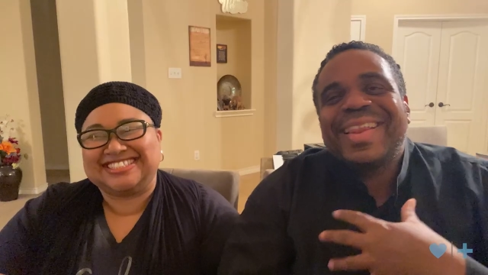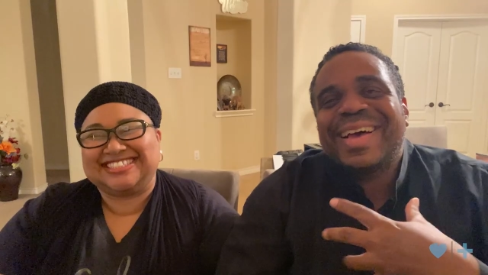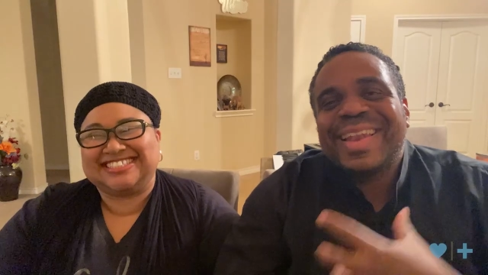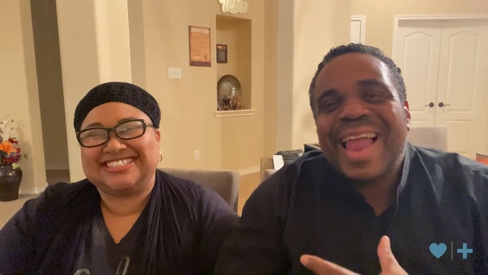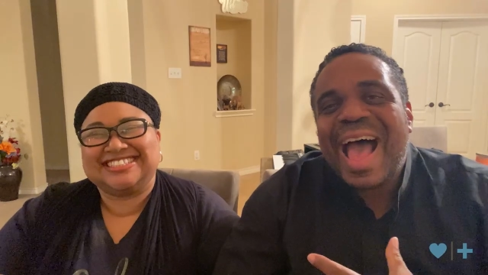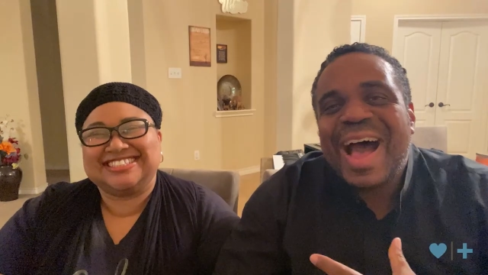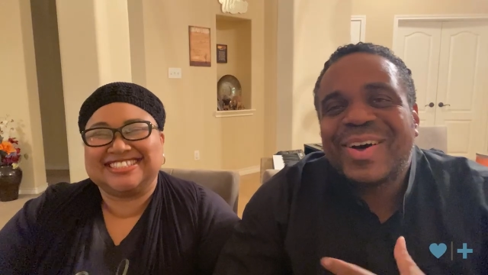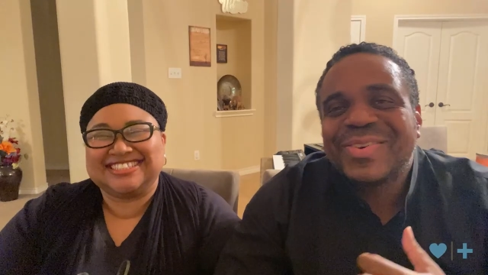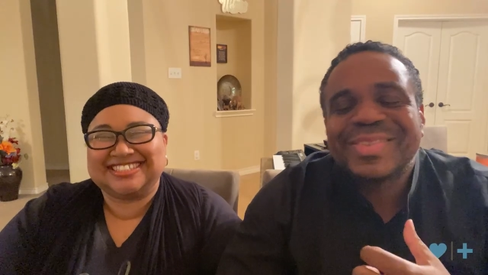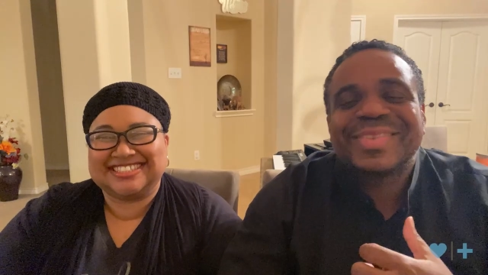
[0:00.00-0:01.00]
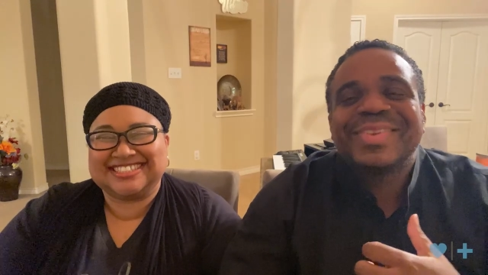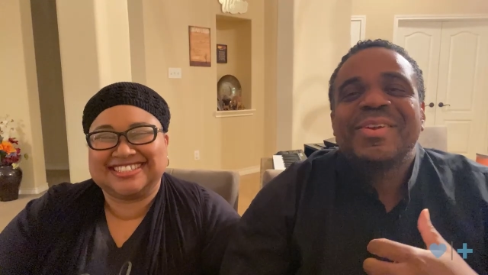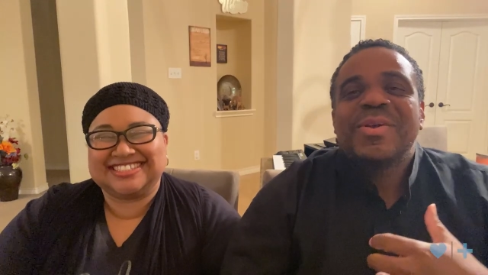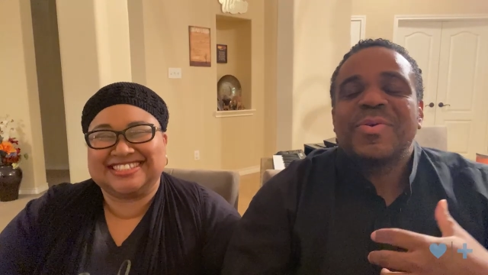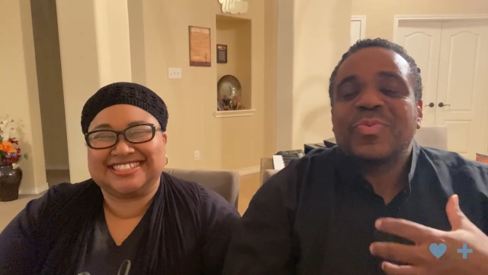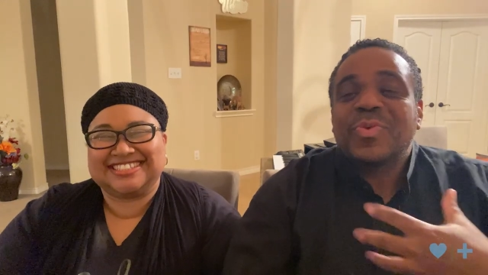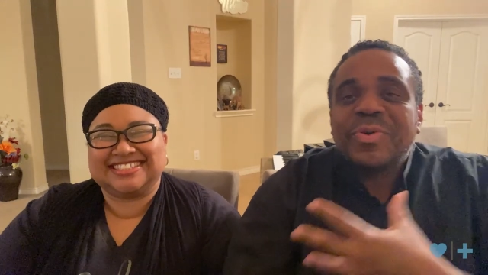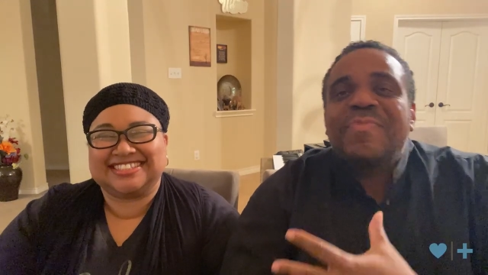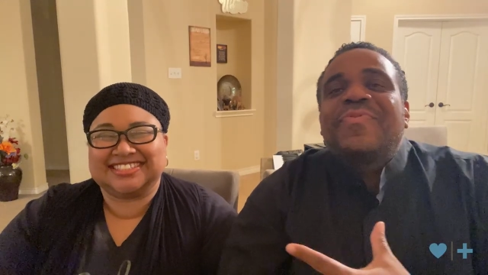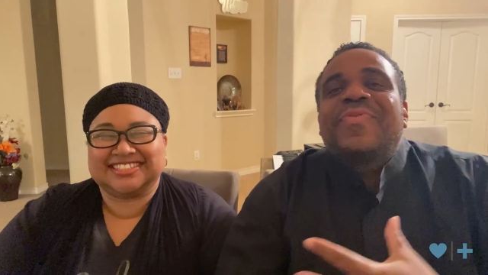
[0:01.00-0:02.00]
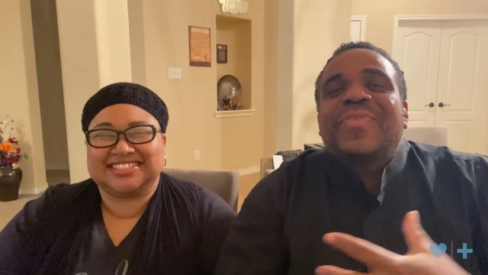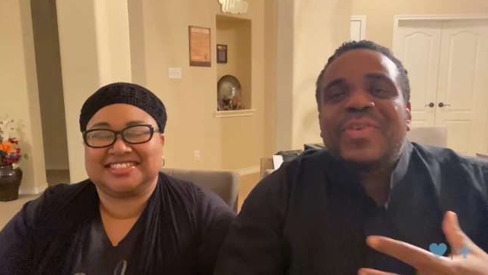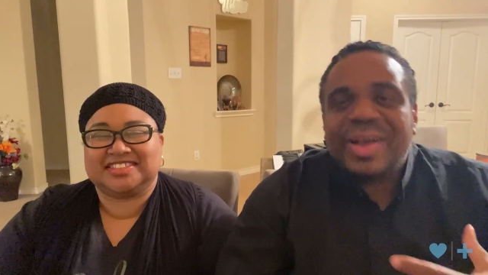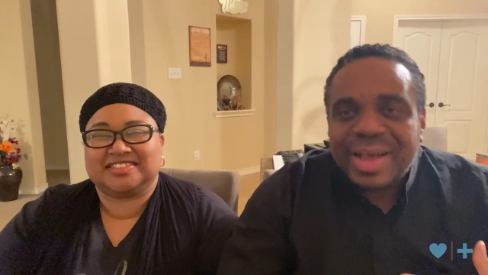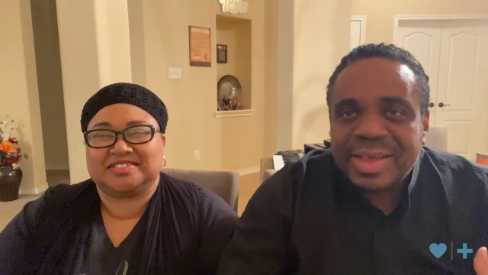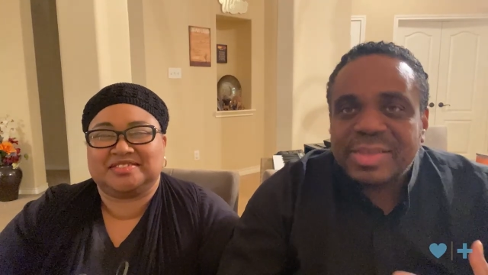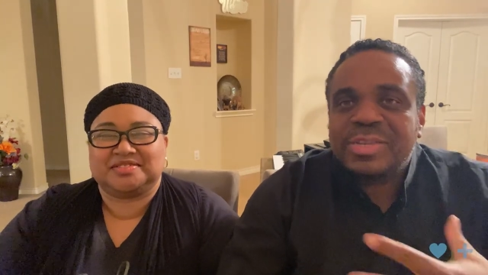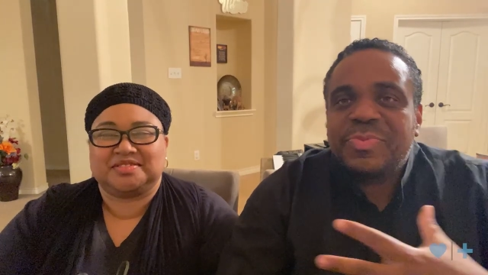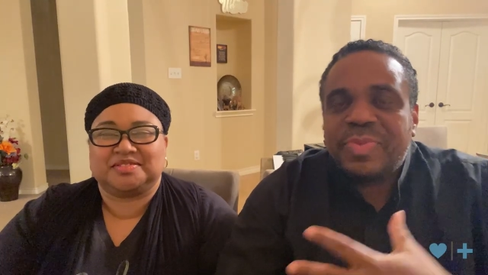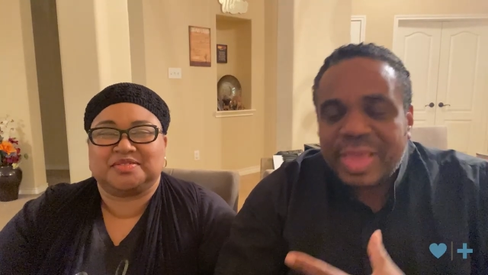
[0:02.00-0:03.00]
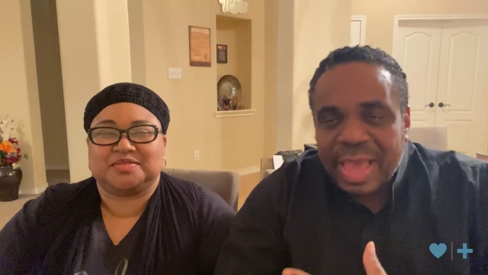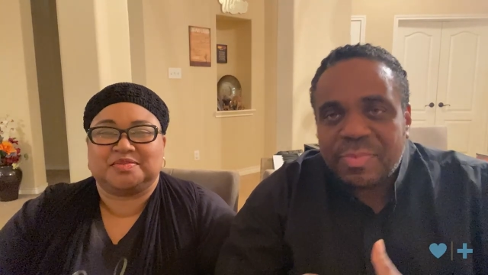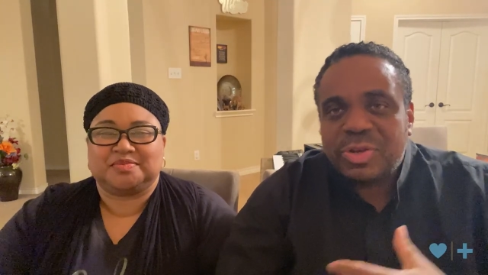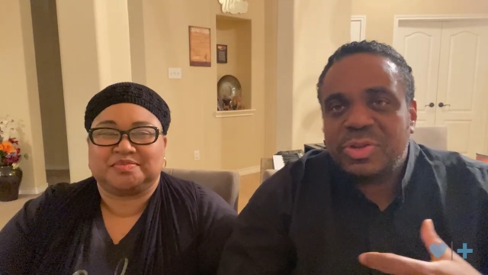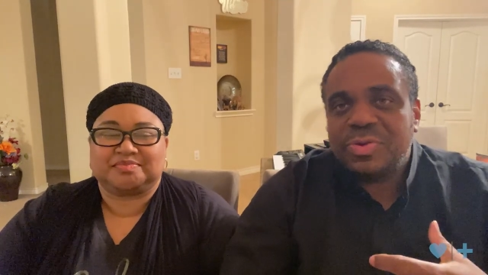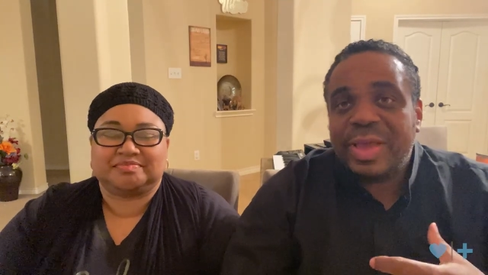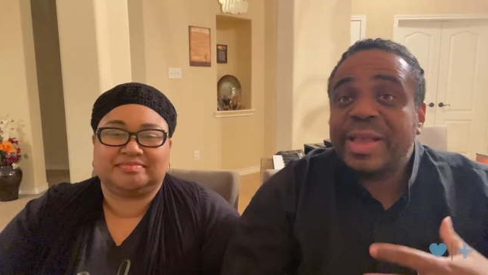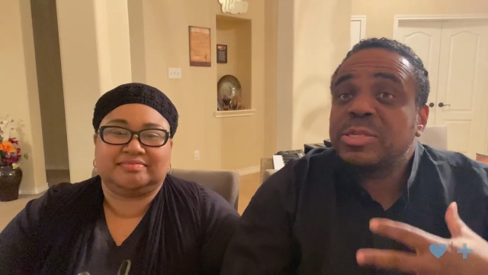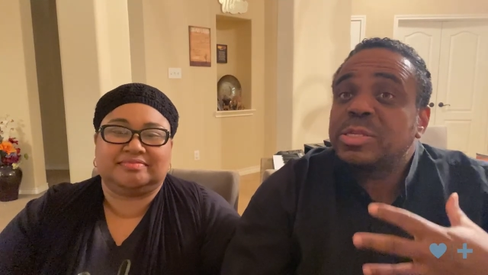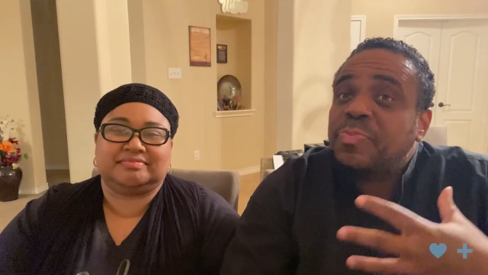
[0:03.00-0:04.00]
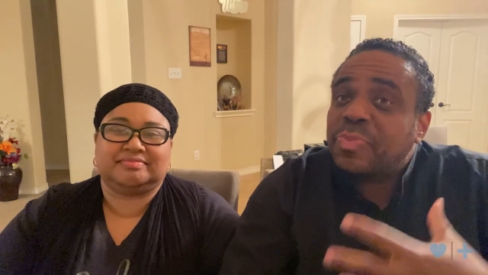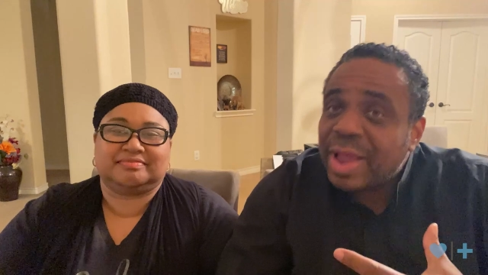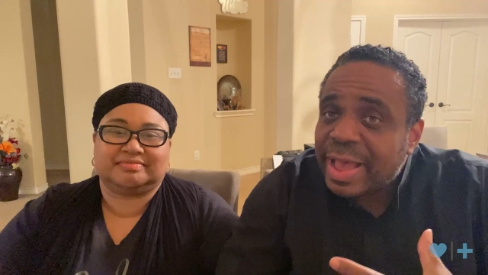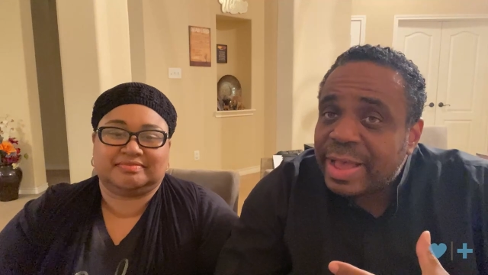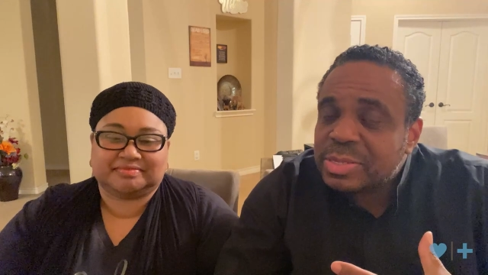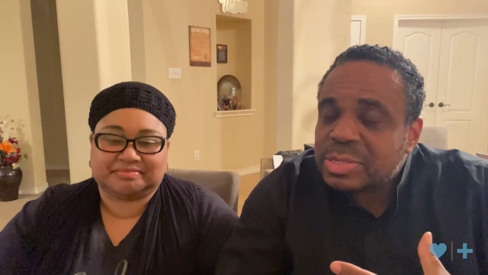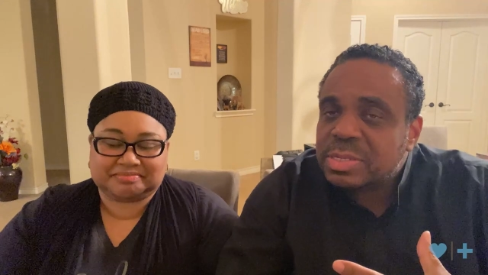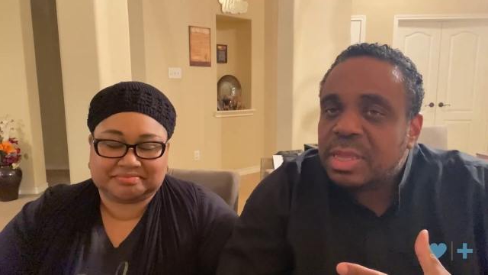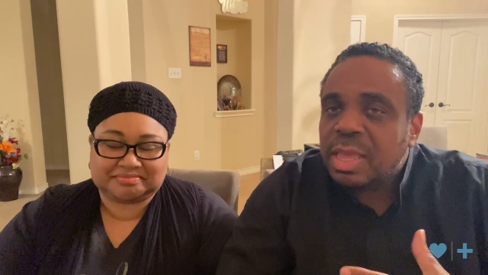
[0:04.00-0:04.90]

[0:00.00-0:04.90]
Speaker 1: allows room for us to be able to express